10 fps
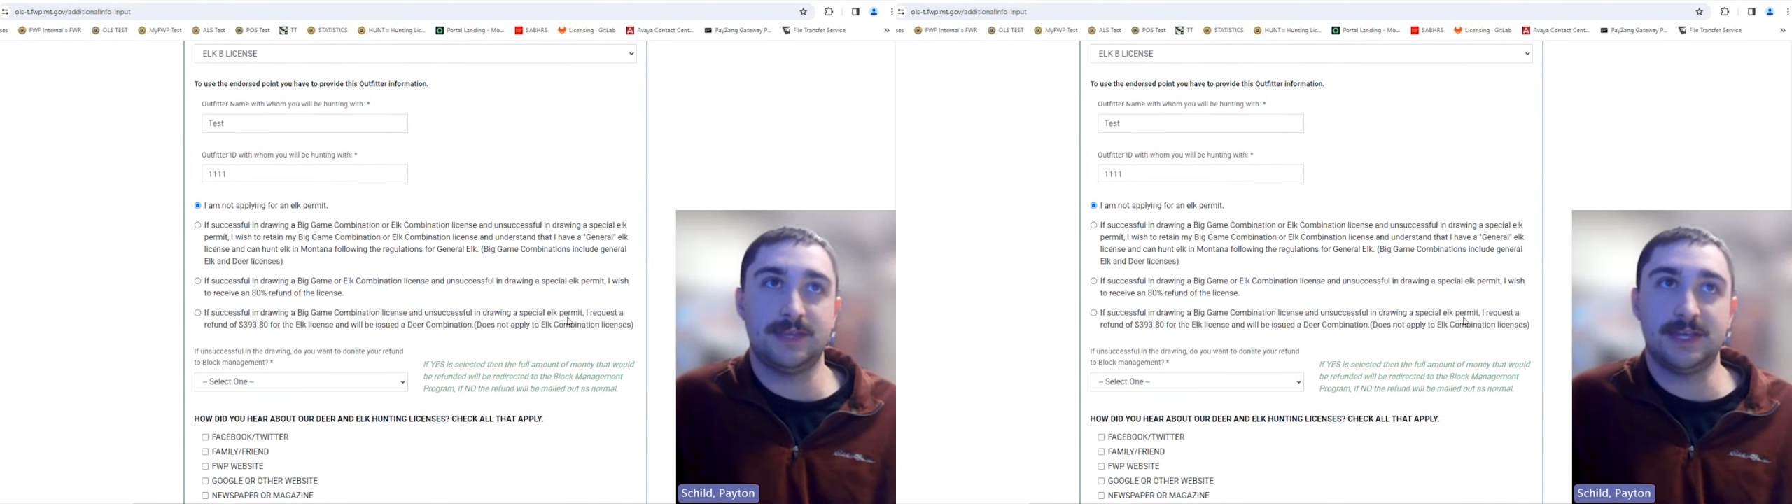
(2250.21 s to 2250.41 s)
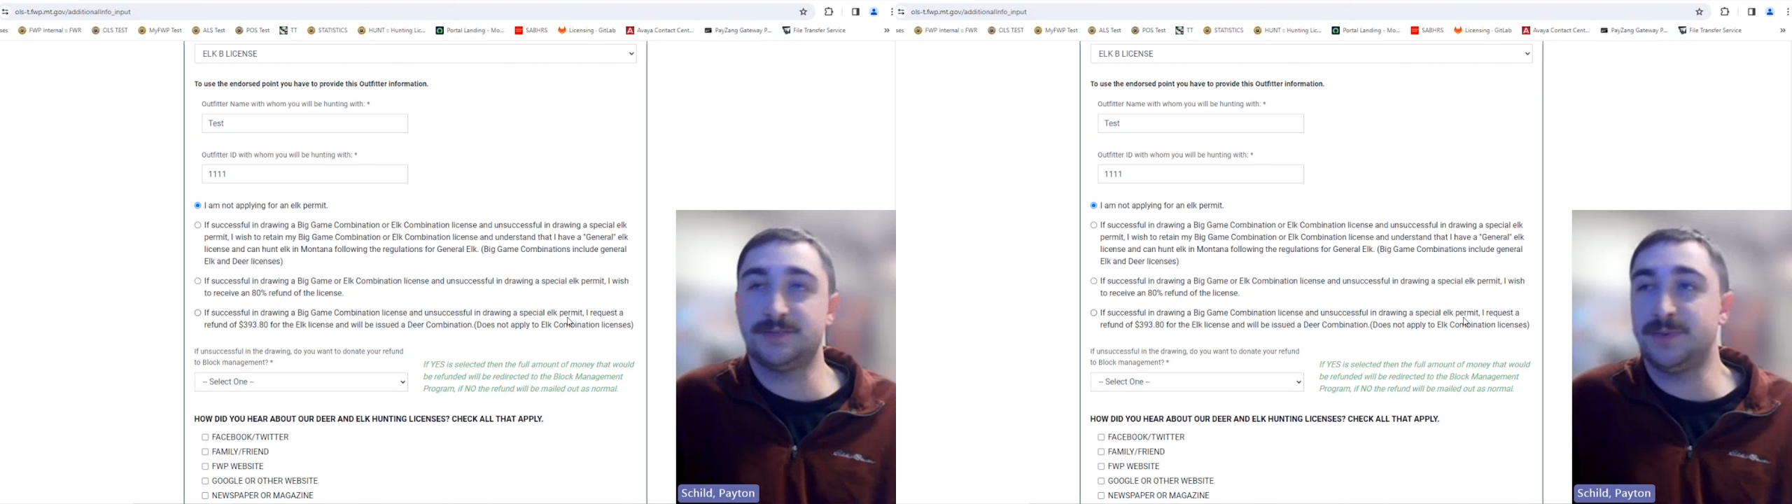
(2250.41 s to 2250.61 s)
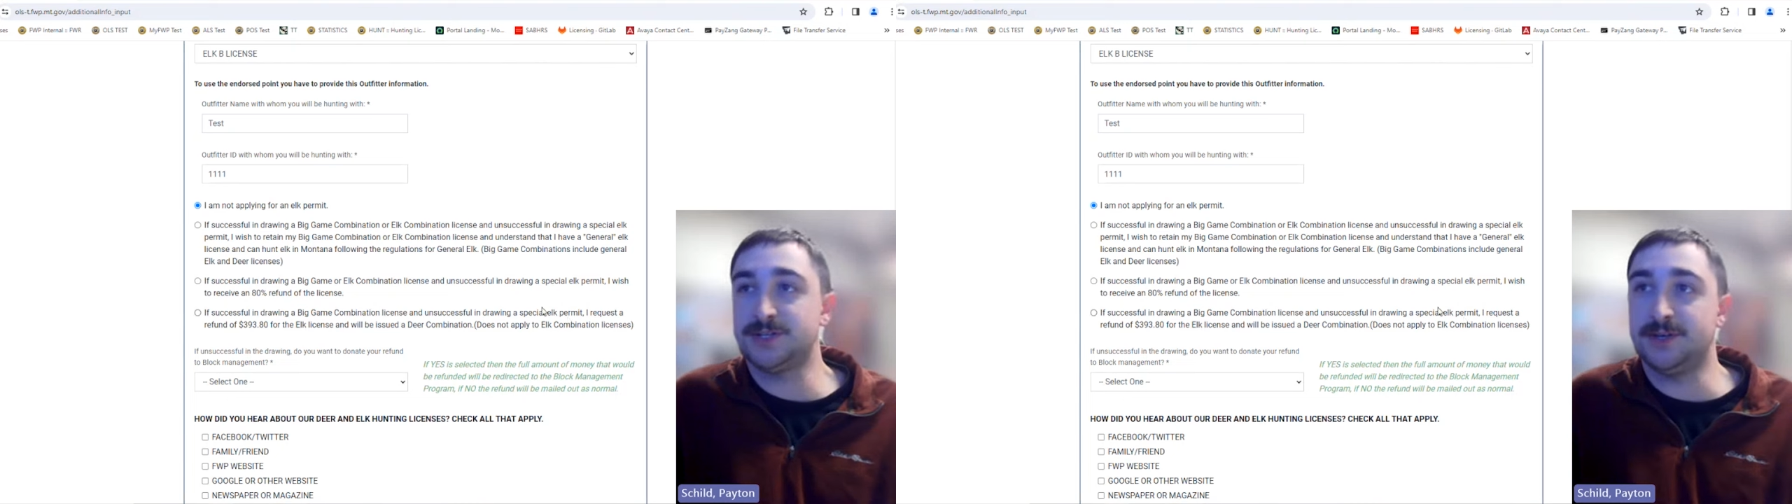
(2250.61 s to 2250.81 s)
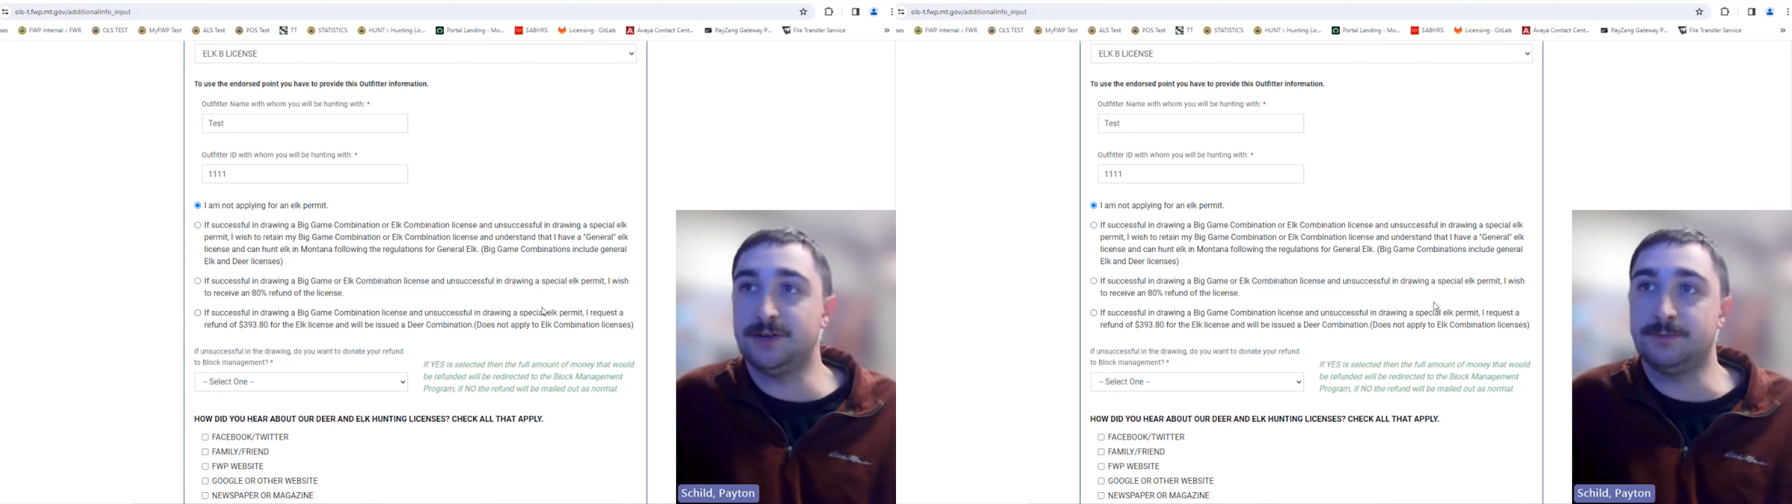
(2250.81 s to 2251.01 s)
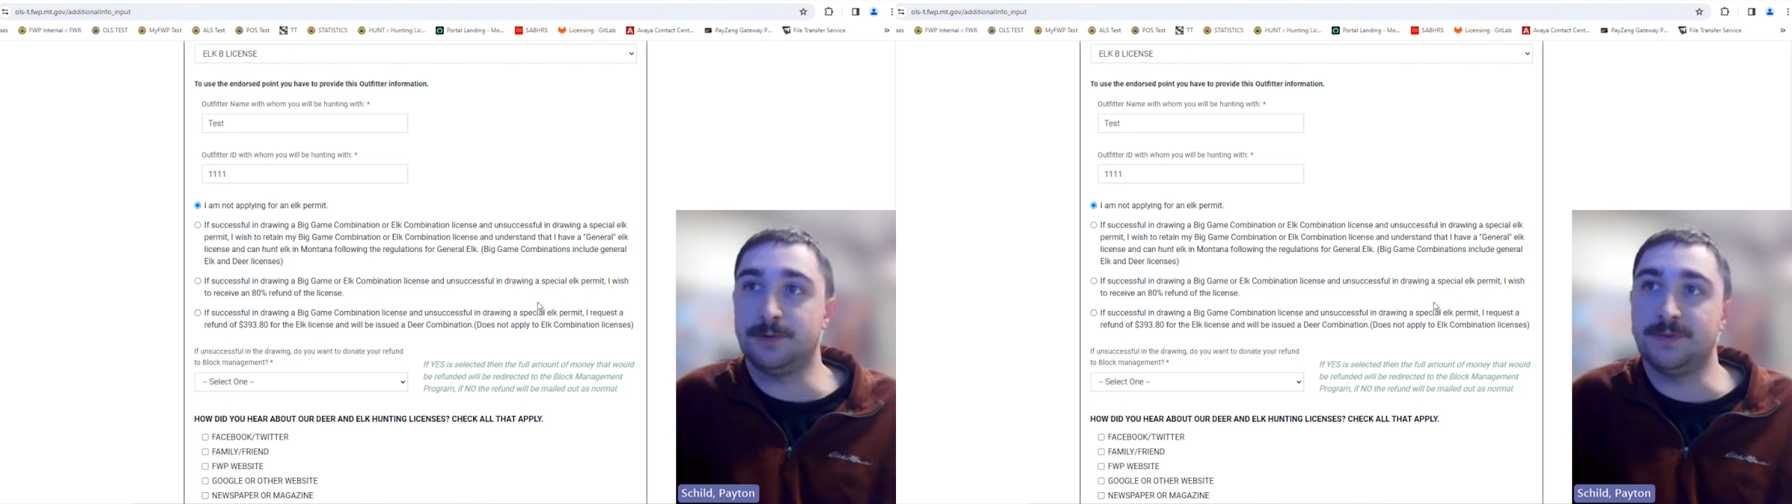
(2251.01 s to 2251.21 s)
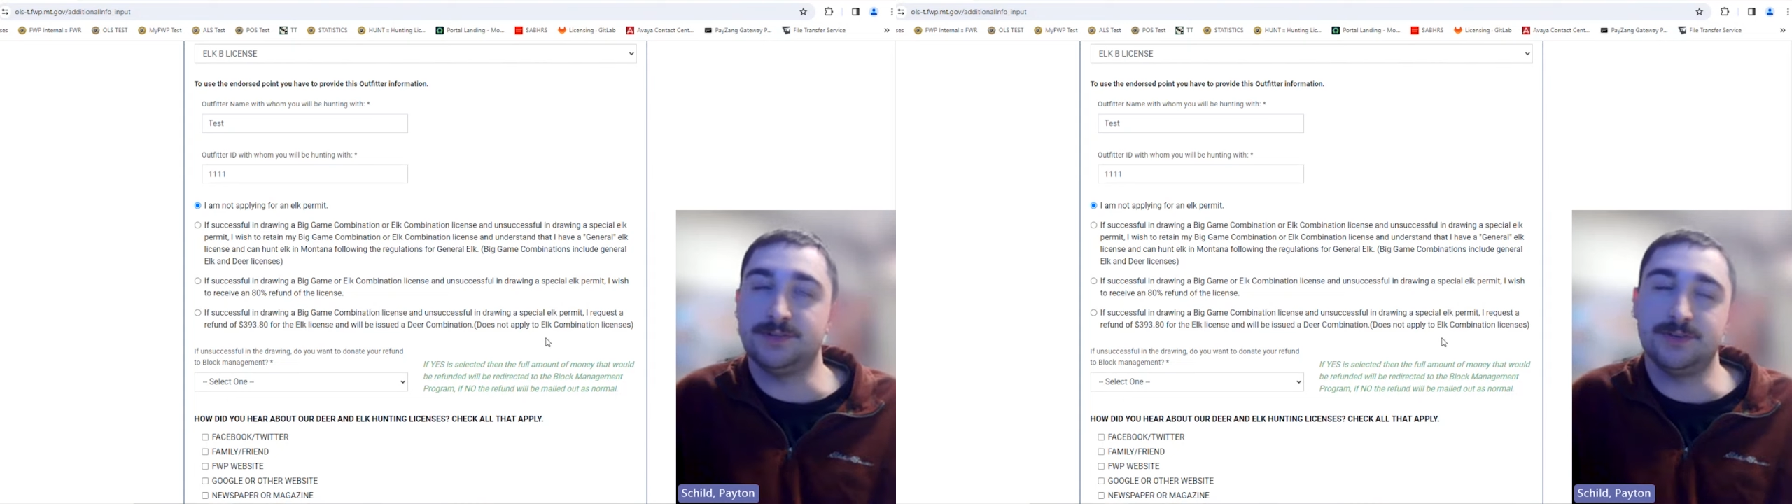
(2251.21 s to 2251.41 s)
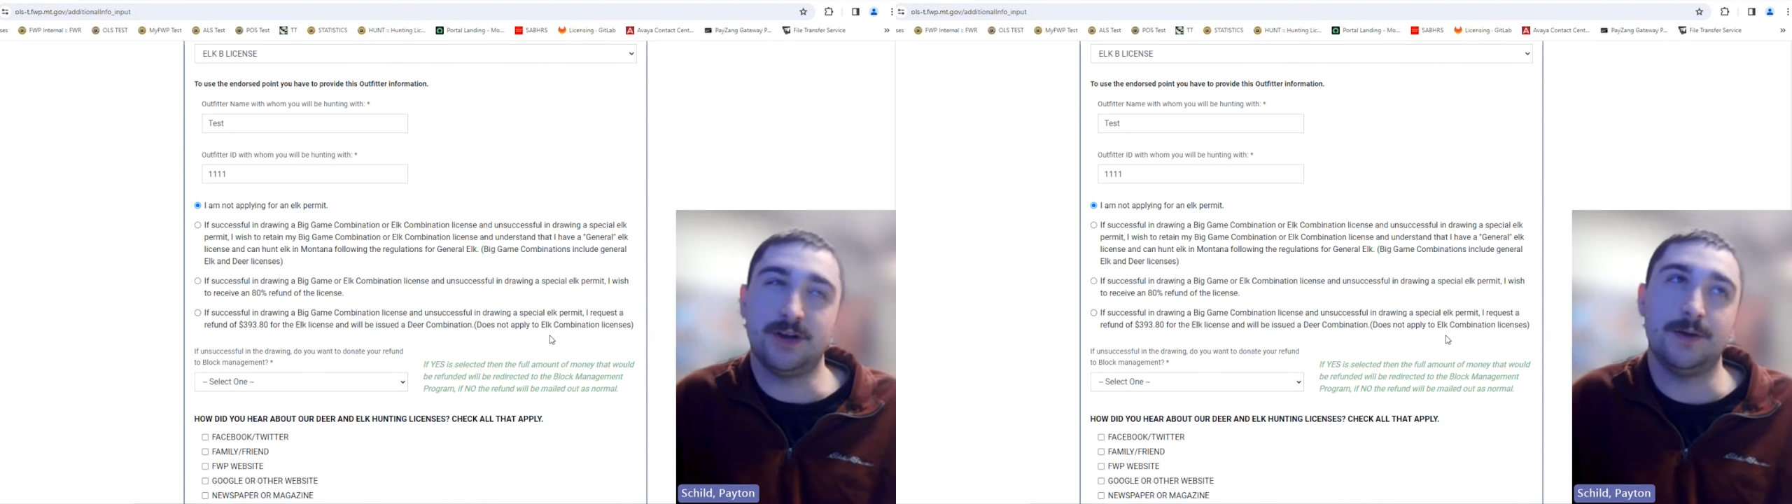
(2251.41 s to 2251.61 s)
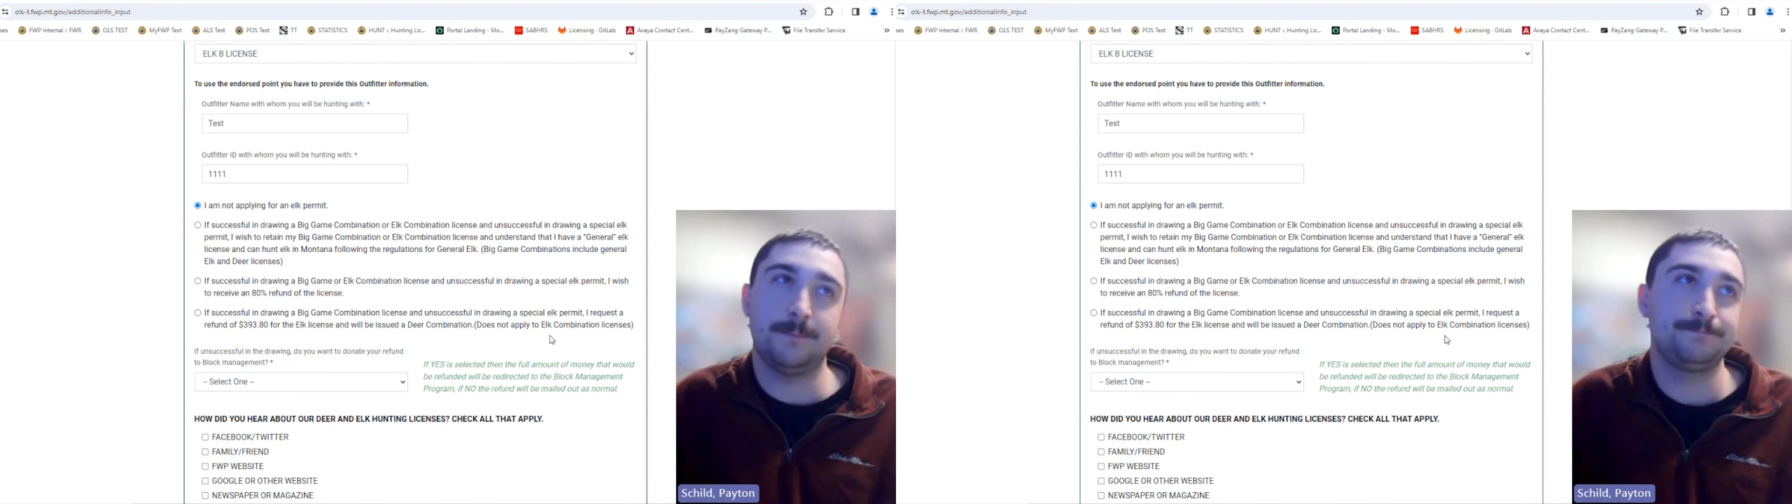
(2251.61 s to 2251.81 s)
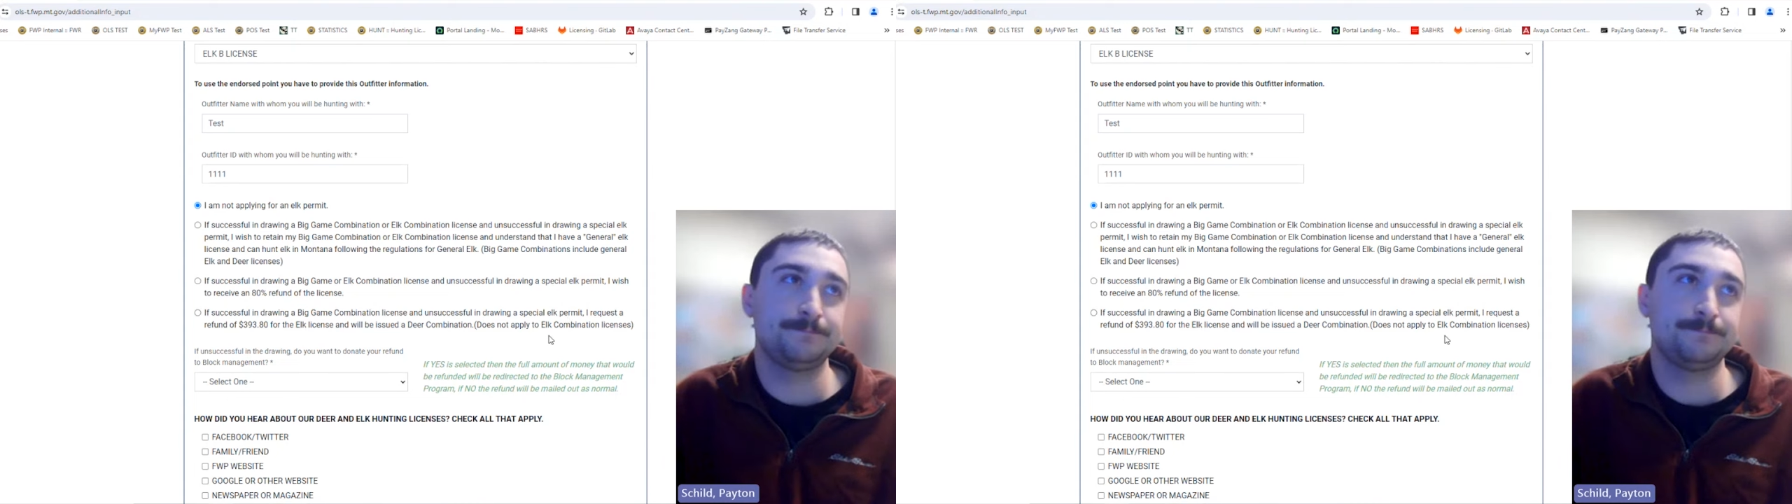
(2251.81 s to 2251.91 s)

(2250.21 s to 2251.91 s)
that special elk permit draw.